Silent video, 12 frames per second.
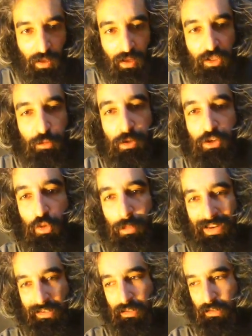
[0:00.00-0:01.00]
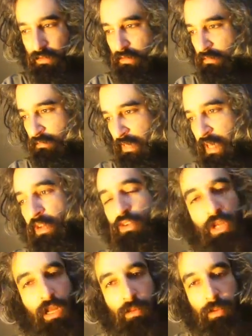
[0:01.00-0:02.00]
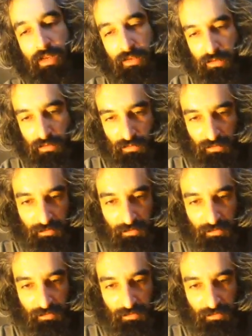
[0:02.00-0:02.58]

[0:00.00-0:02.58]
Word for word: Spiritual medicine, energetic medicine.